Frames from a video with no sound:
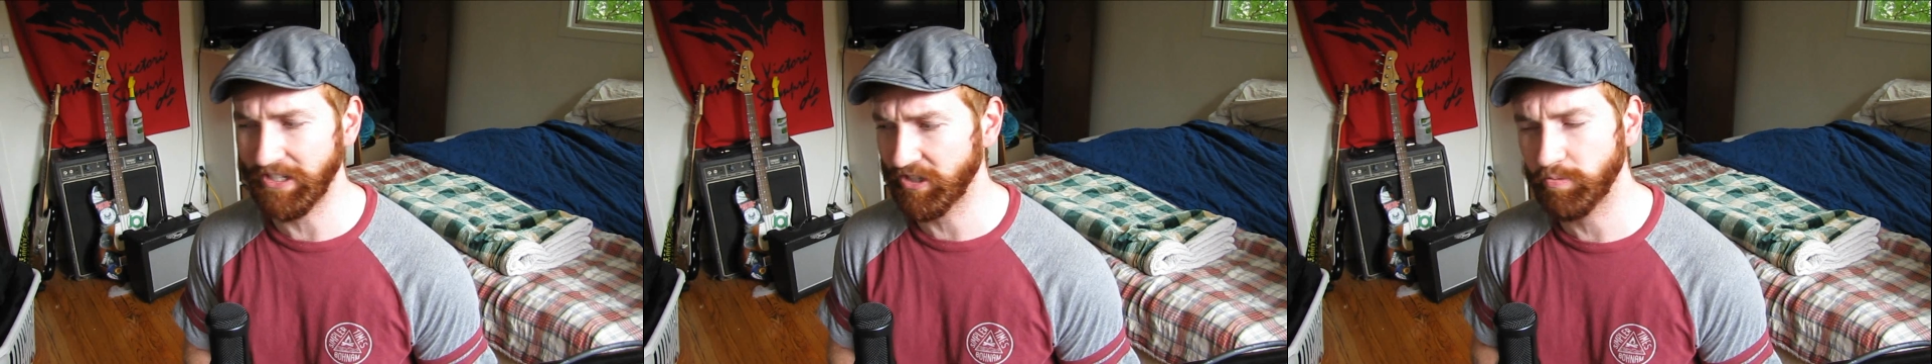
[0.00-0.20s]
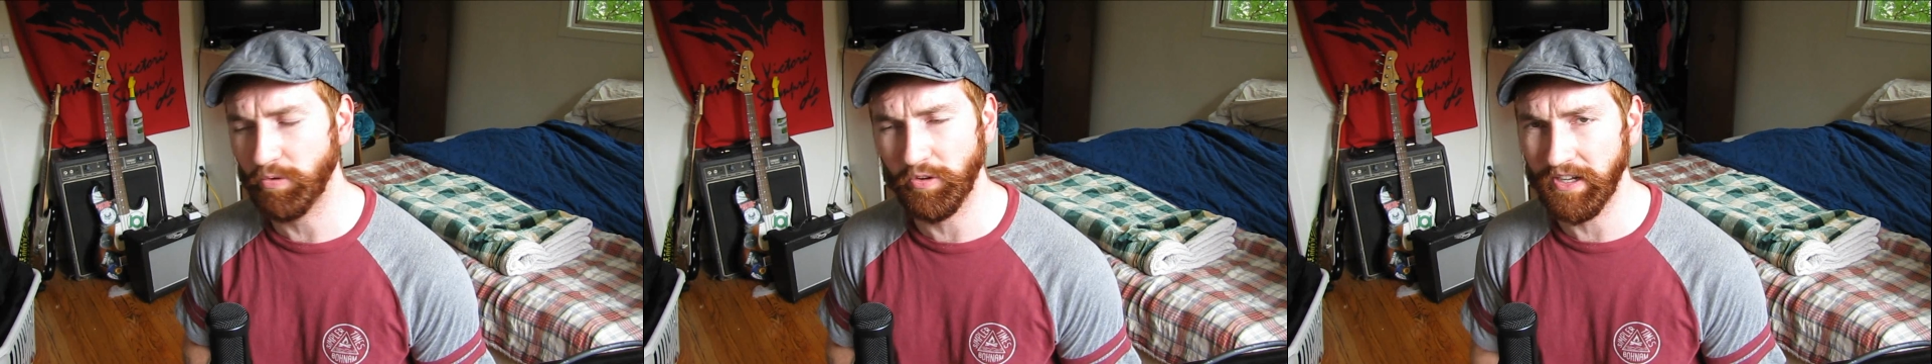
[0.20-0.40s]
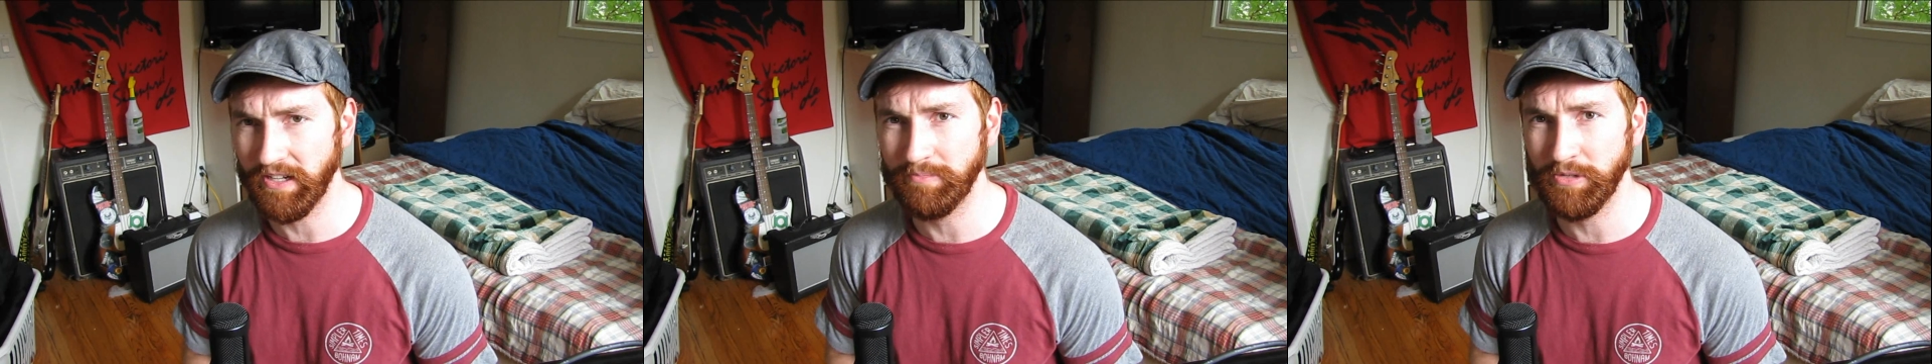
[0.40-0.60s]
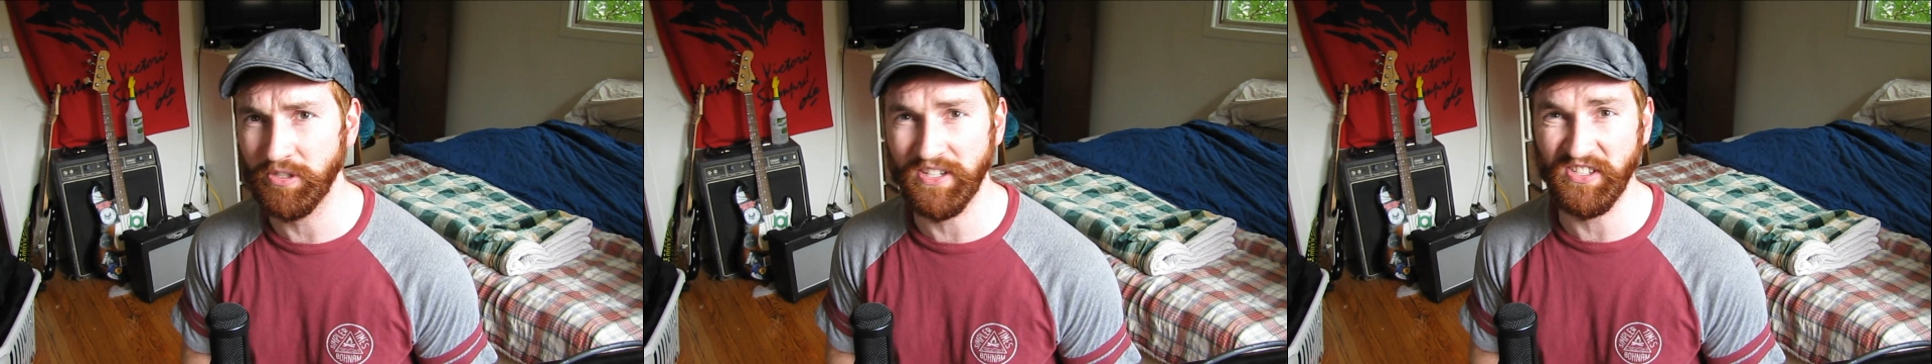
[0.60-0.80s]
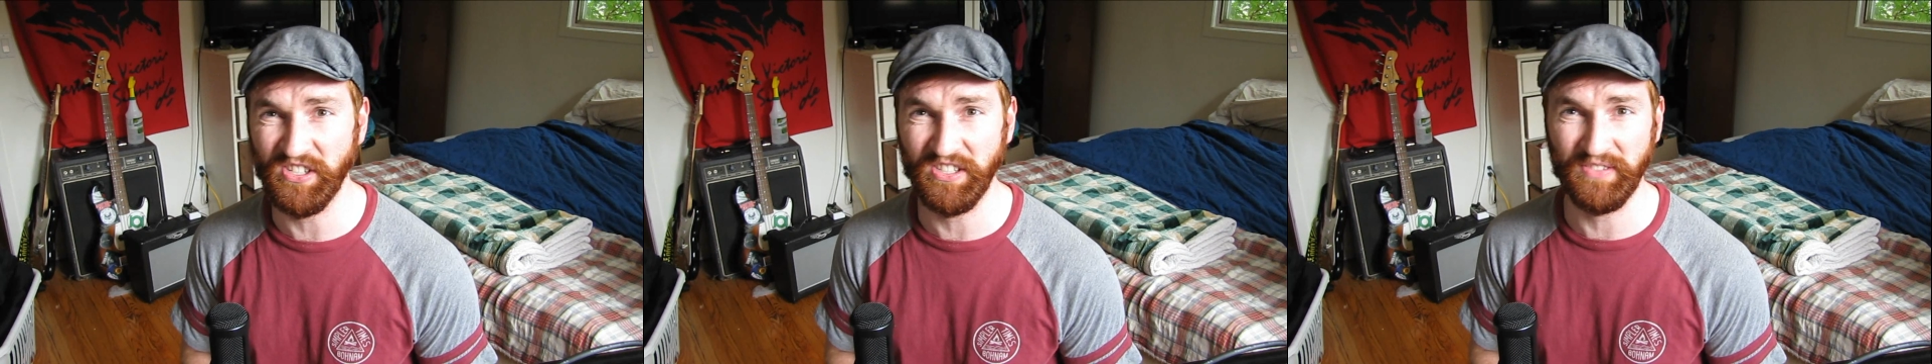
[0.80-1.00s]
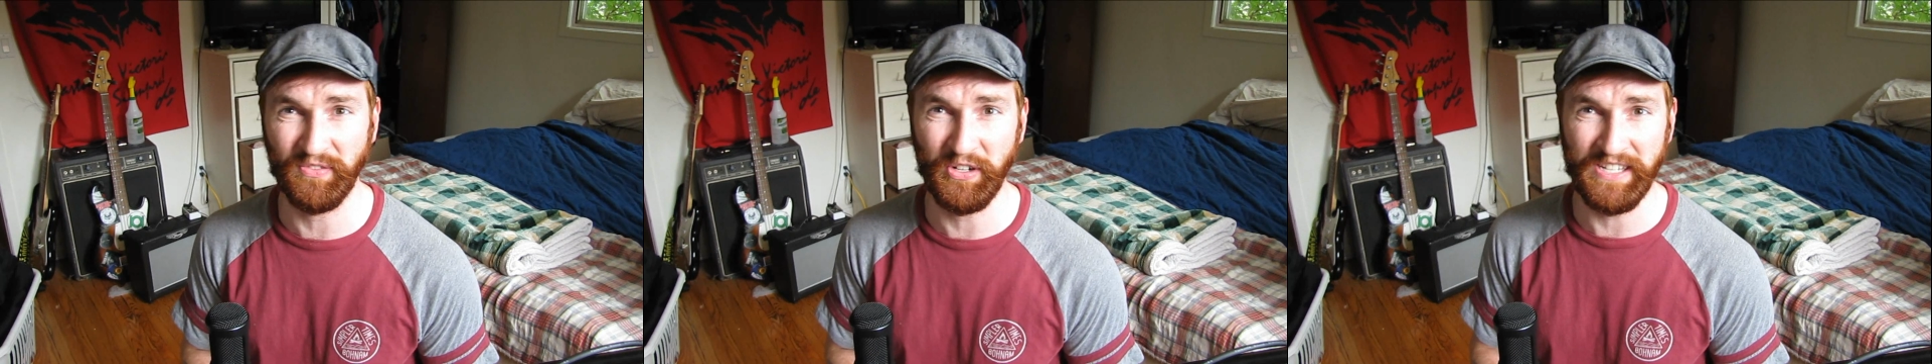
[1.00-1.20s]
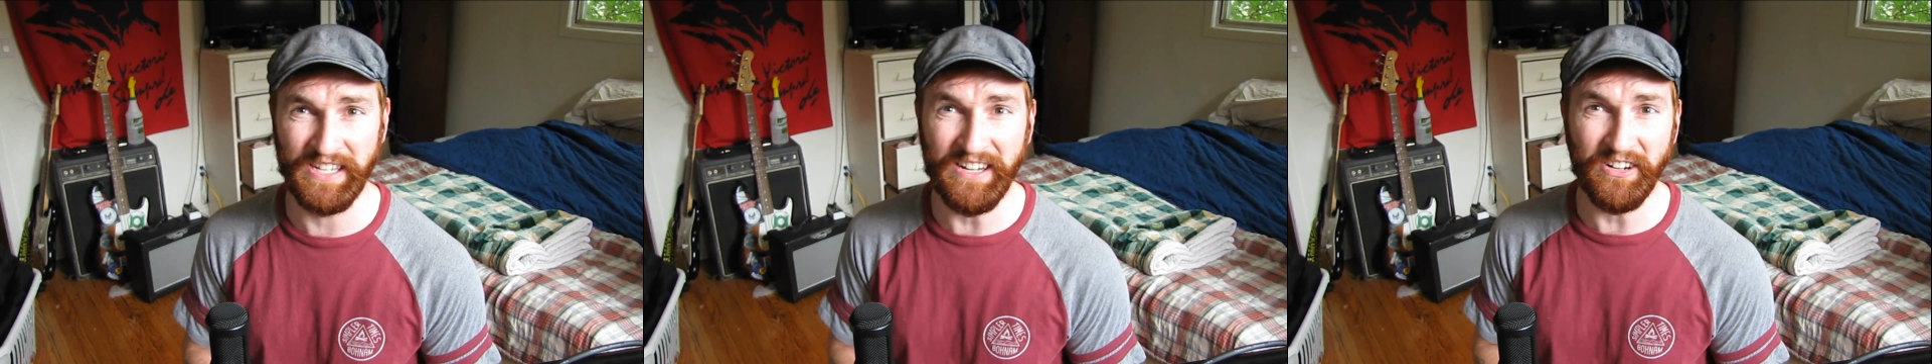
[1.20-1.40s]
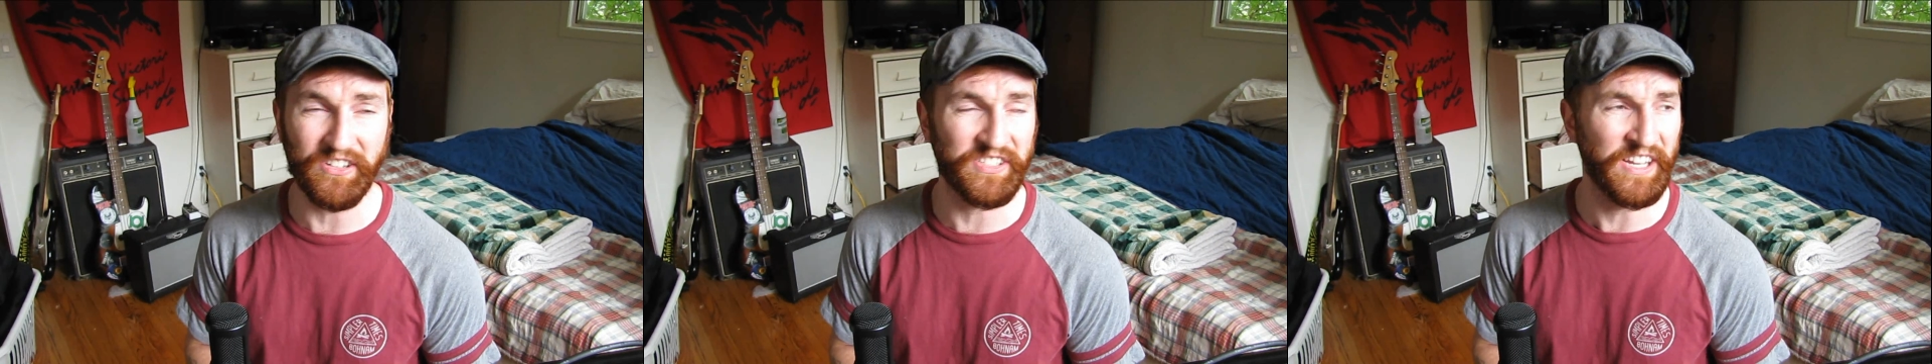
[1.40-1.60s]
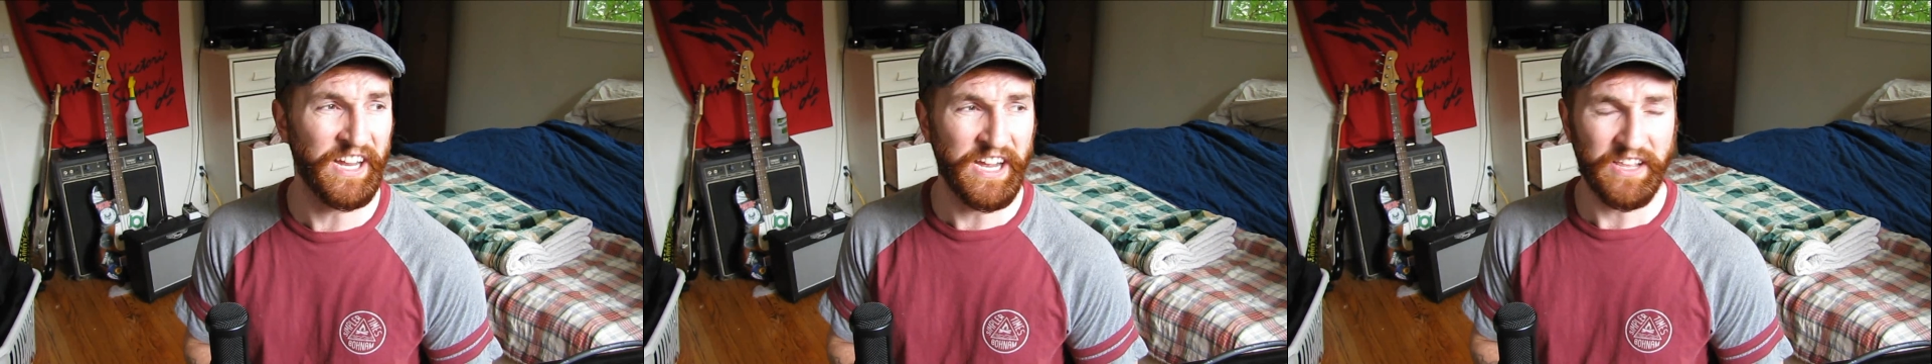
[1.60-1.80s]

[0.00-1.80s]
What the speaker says: exploiting musicians for years.